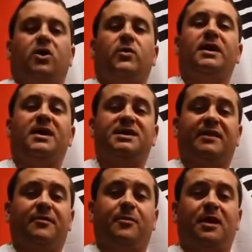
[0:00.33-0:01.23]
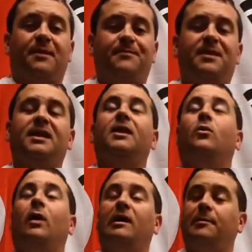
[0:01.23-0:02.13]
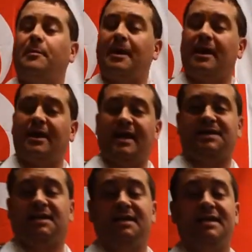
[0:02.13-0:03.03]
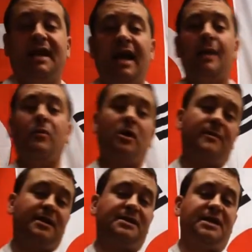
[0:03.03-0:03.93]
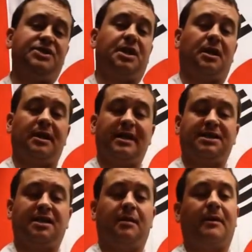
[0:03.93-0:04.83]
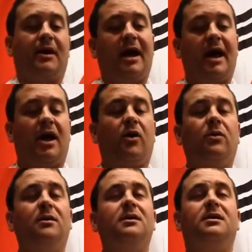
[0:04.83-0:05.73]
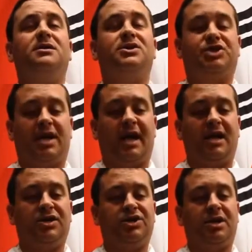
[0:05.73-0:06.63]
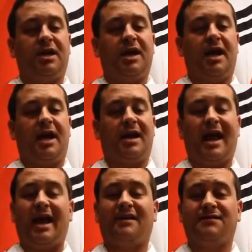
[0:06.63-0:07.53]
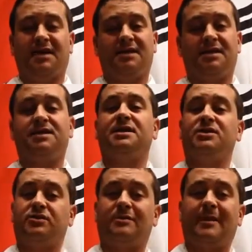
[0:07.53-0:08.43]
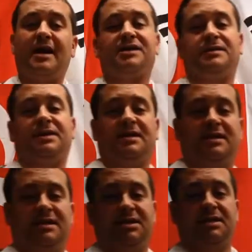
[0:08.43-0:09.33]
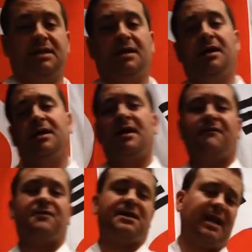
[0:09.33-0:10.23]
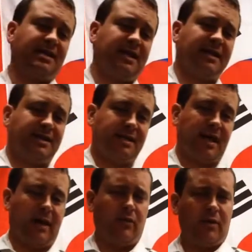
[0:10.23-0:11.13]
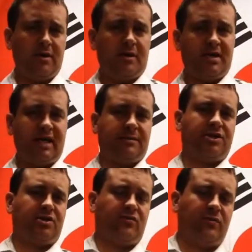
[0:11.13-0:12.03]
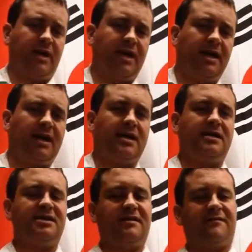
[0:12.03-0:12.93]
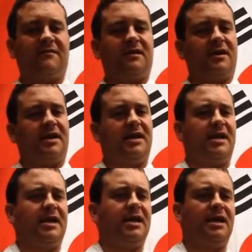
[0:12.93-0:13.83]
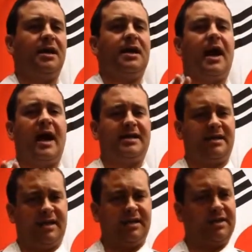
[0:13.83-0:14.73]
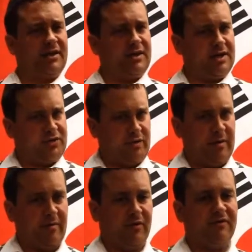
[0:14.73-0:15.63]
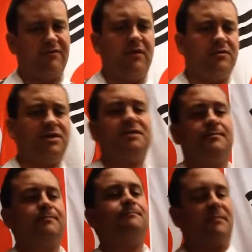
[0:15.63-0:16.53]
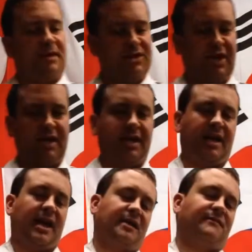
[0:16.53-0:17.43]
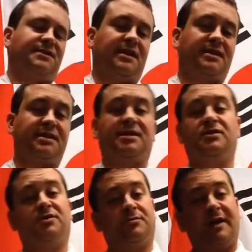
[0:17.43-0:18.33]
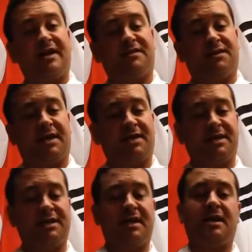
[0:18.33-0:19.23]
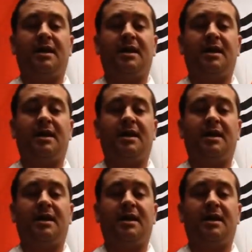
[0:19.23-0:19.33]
Greetings, everybody. Welcome to my class. Today I'm going to be teaching a lesson about how to change an active sentence into a passive sentence. Now, for today's lesson, I'm going to teach three different key ideas that you need to remember. First, changing the active sentence into a passive sentence.